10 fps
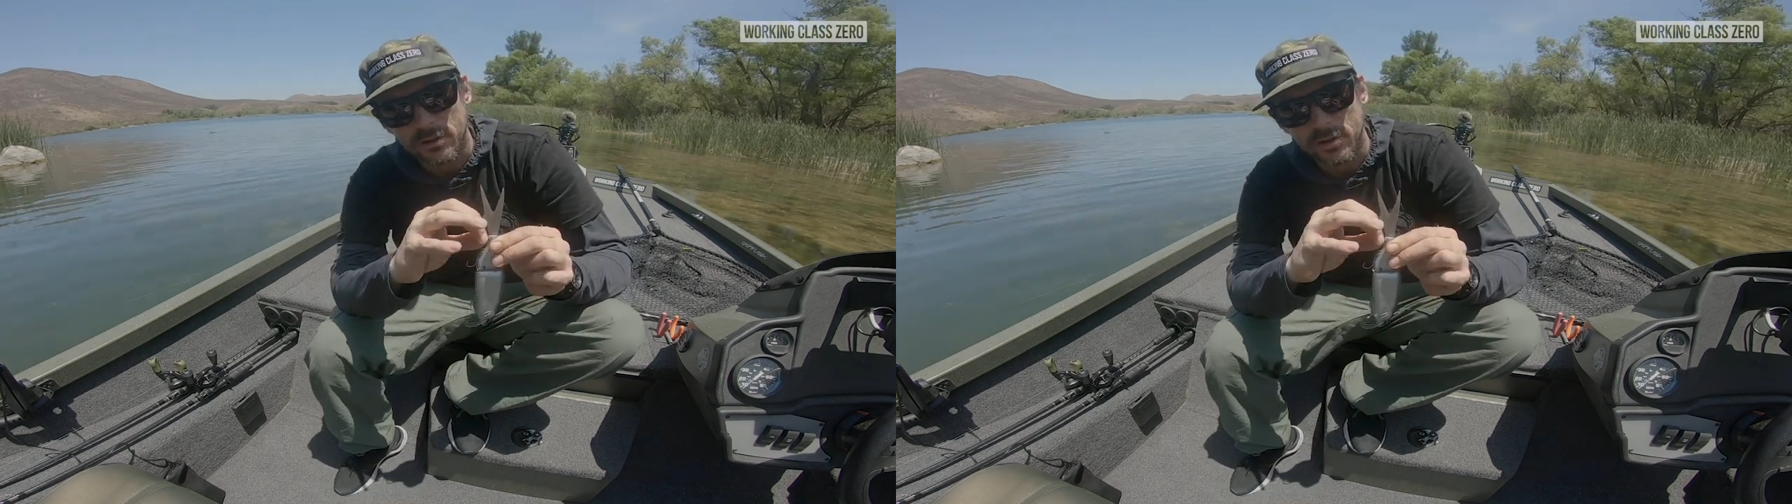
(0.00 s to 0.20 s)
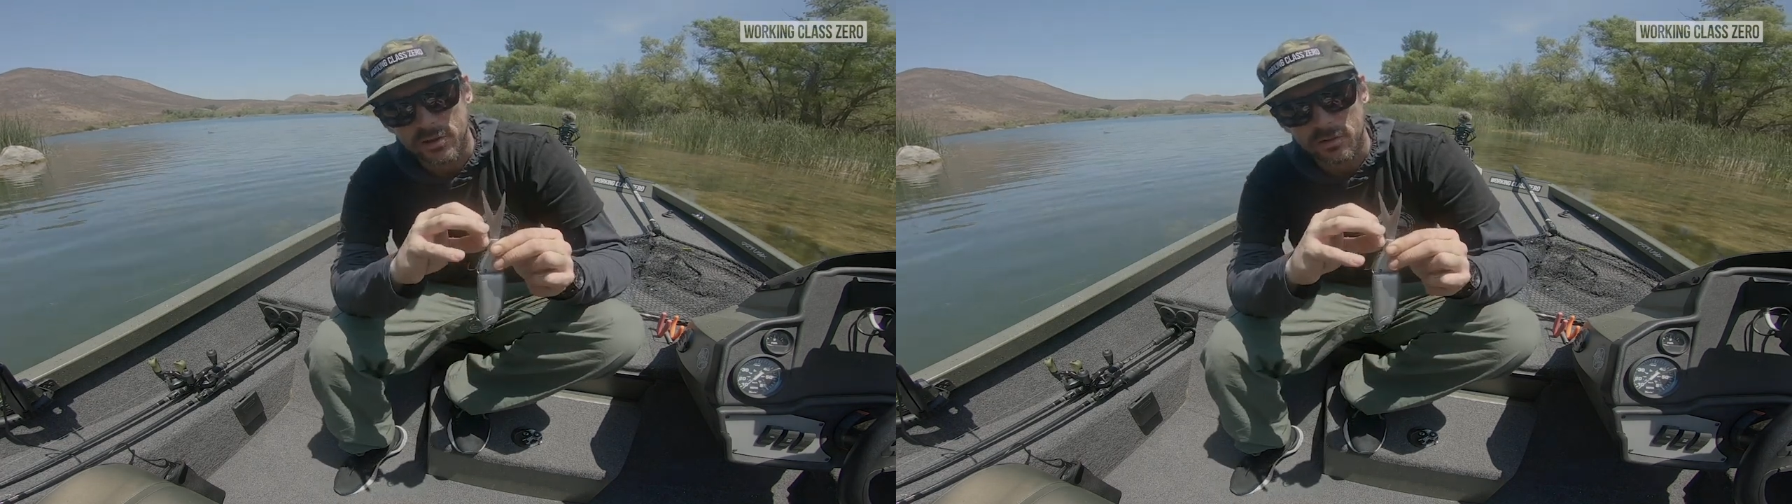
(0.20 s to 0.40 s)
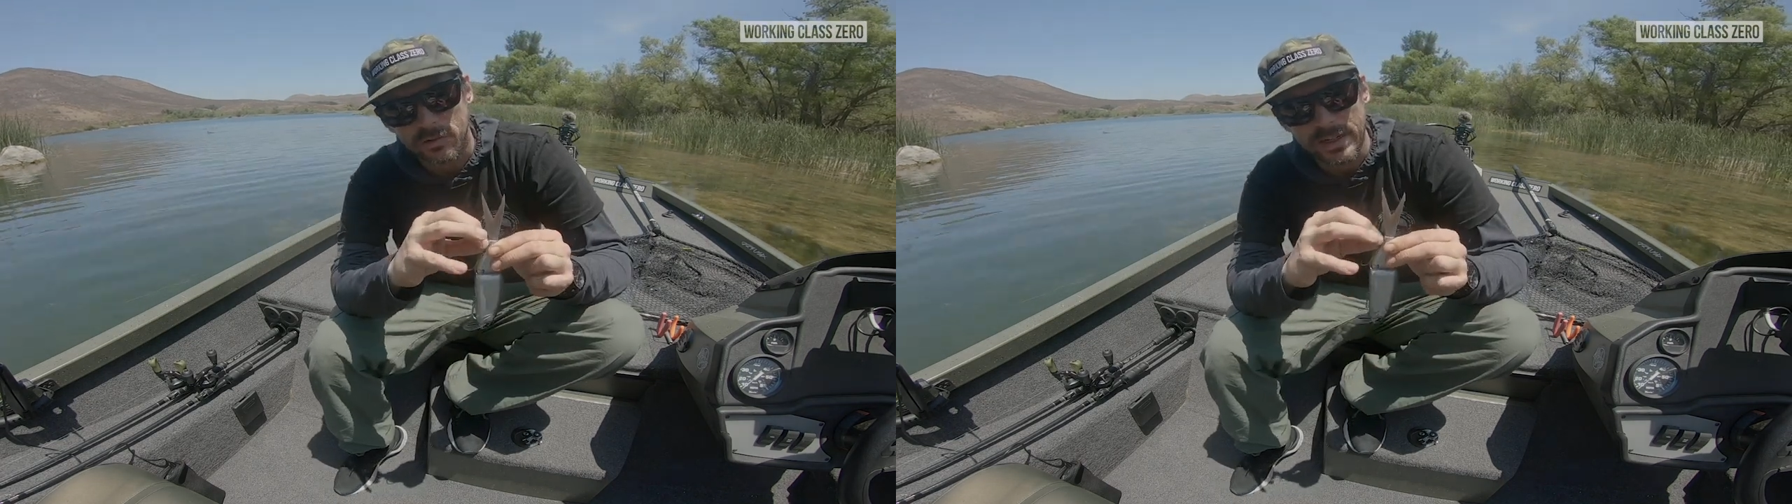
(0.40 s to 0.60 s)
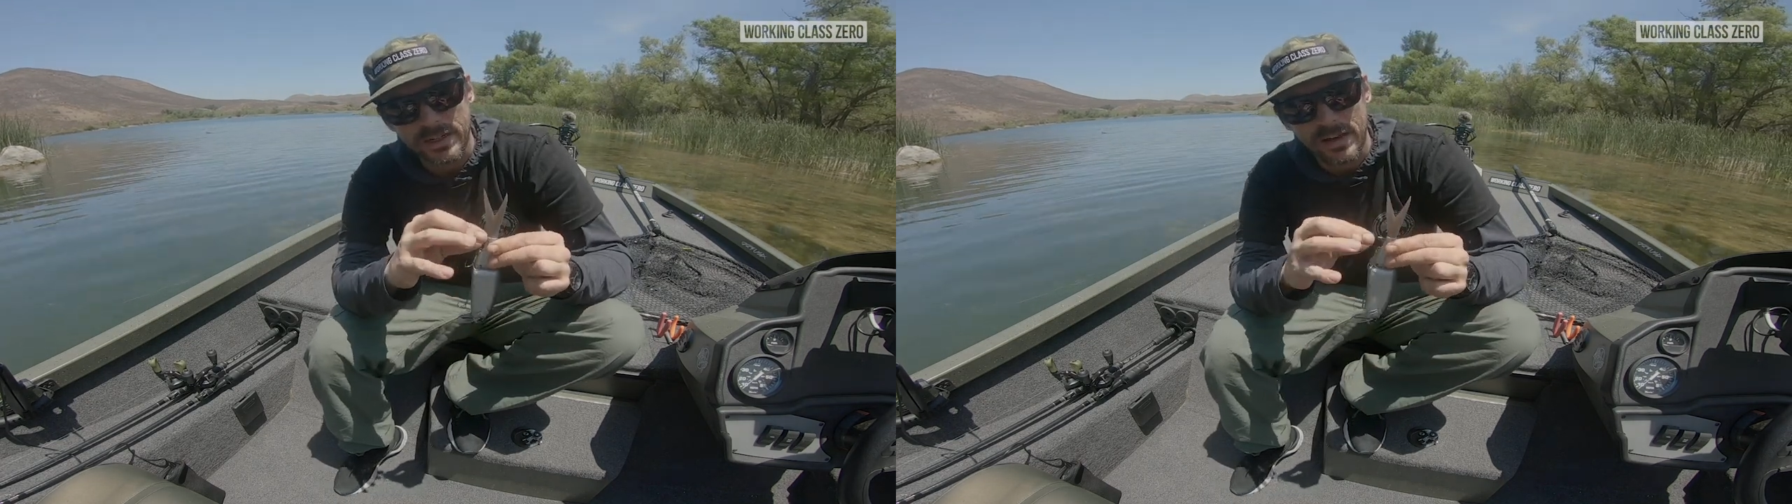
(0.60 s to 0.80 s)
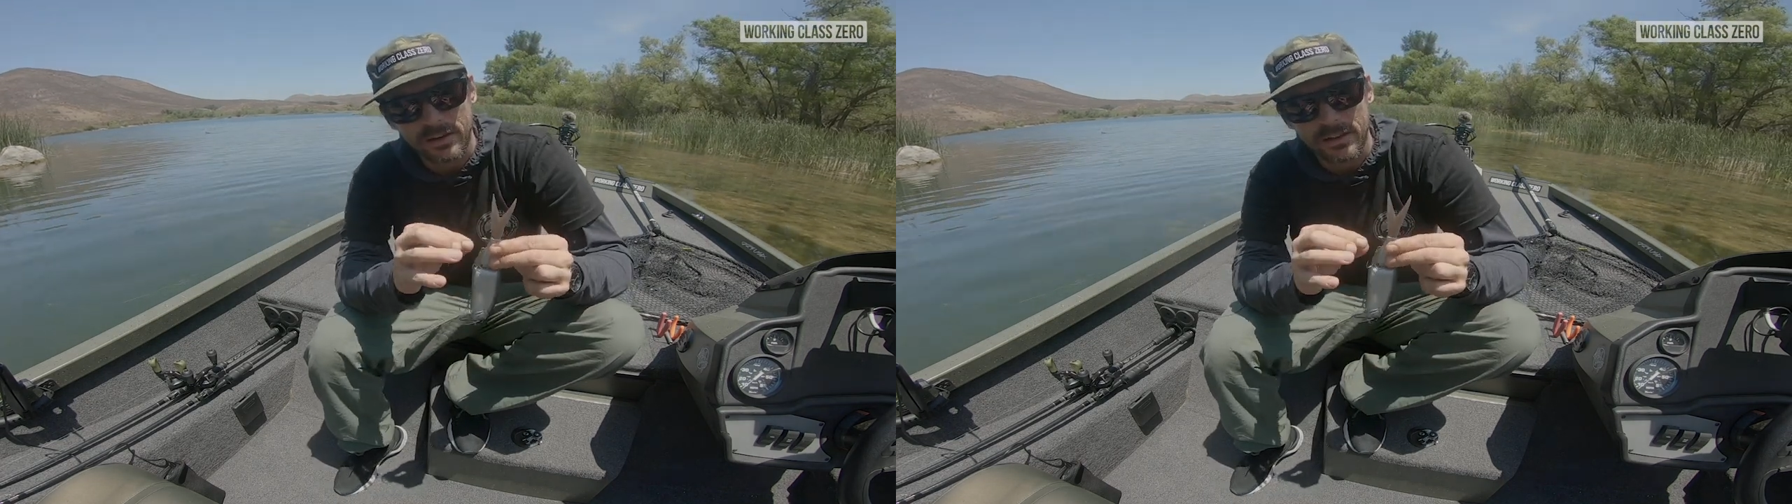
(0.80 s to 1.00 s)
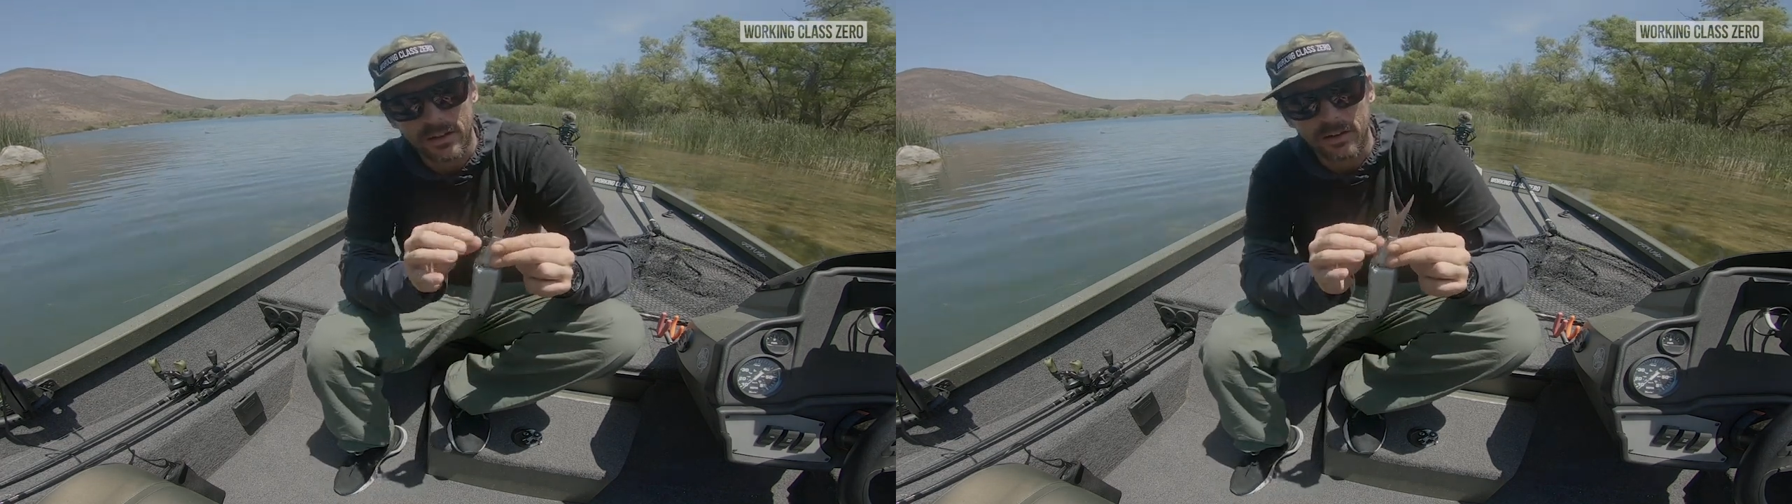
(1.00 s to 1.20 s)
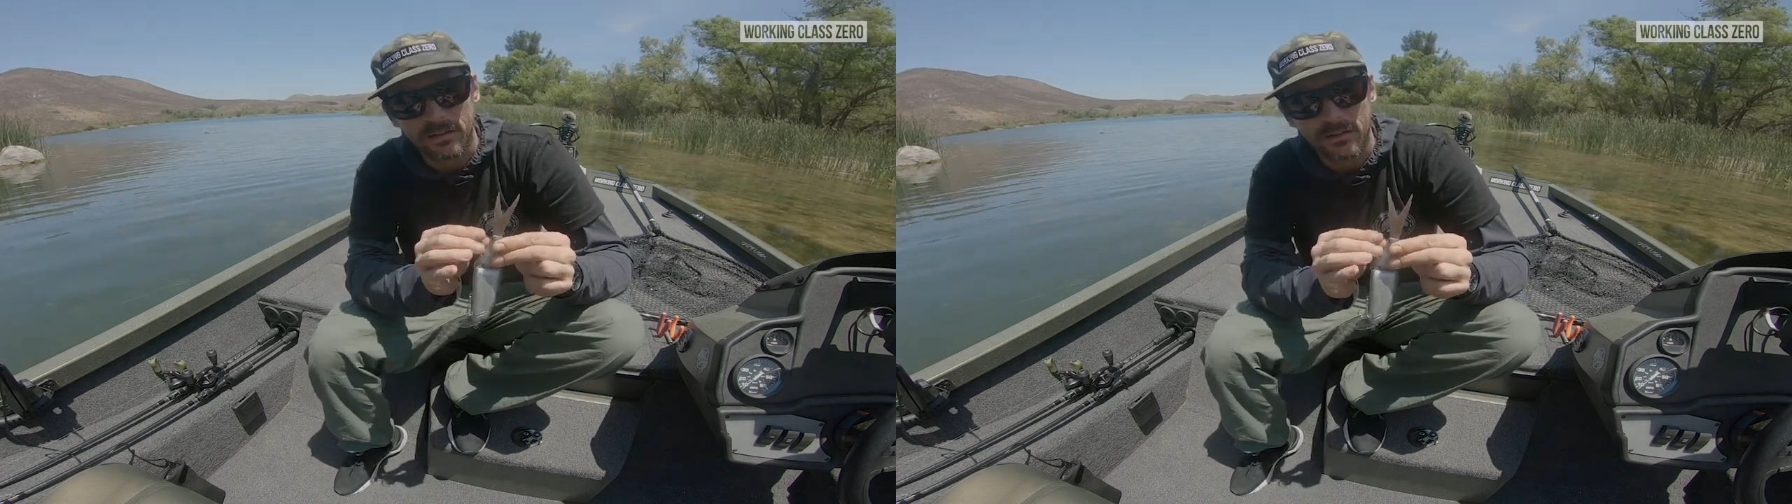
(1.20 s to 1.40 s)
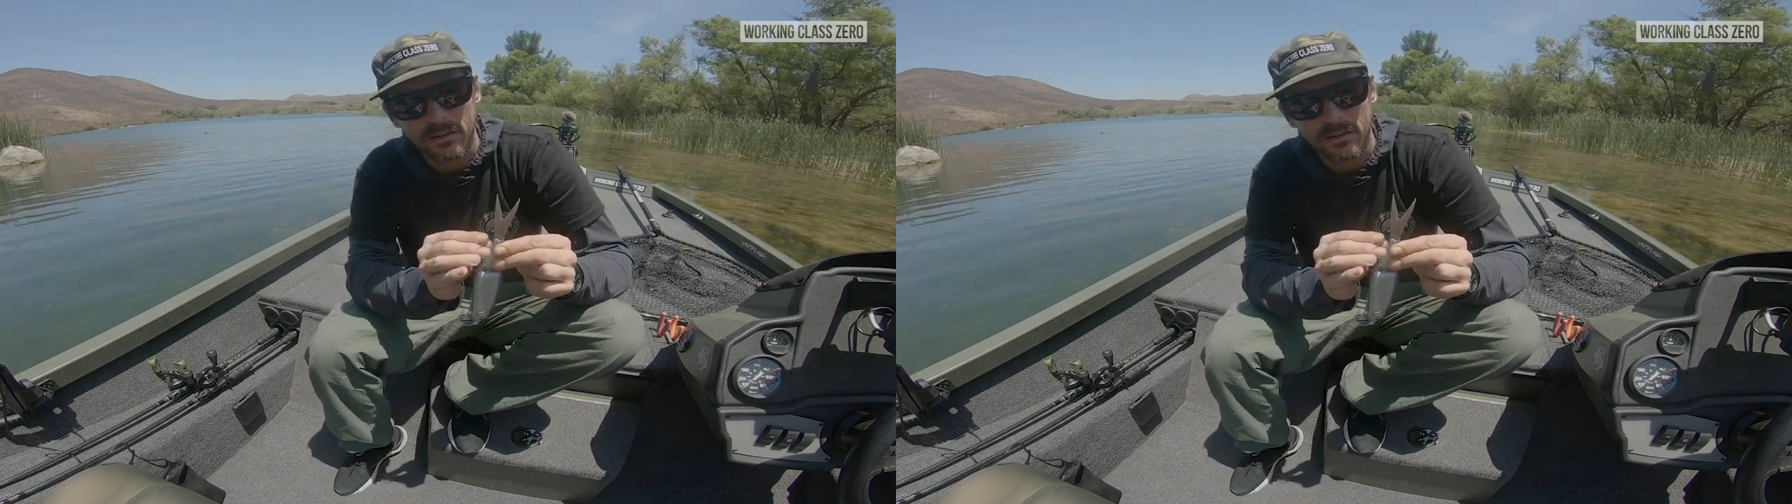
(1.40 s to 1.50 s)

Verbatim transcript: straight down in there,